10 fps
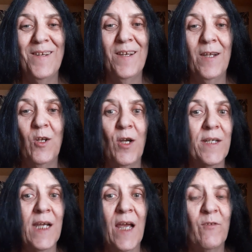And not
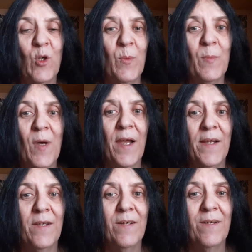to have an open
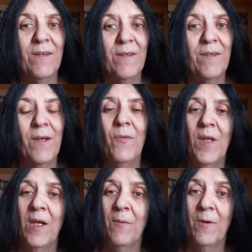mind and
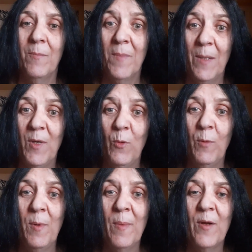think maybe it
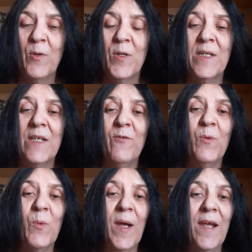would be better in a
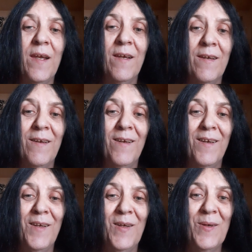different way,
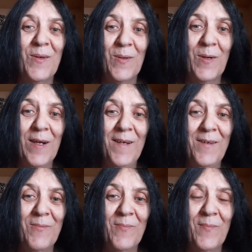right?
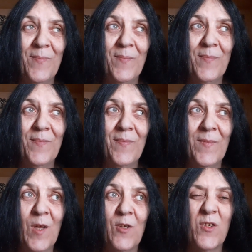
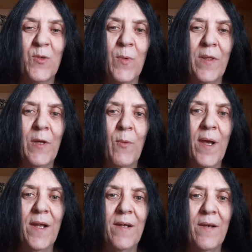Not just what they
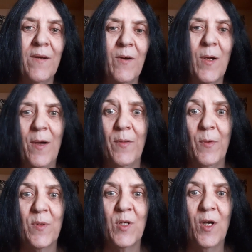read or how they
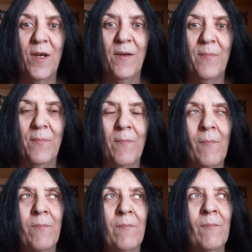were taught.
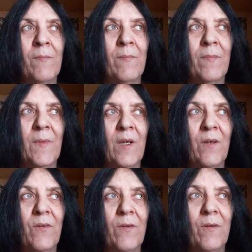
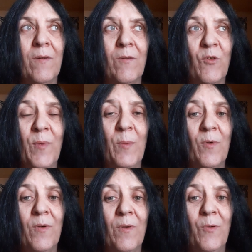Because those
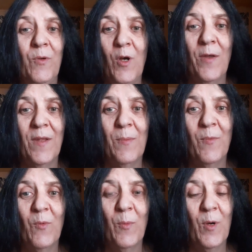people who taught them
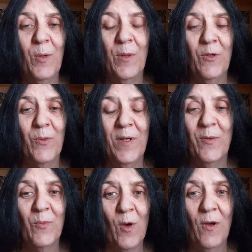were probably doing
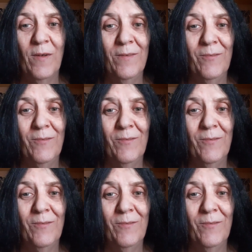it wrong.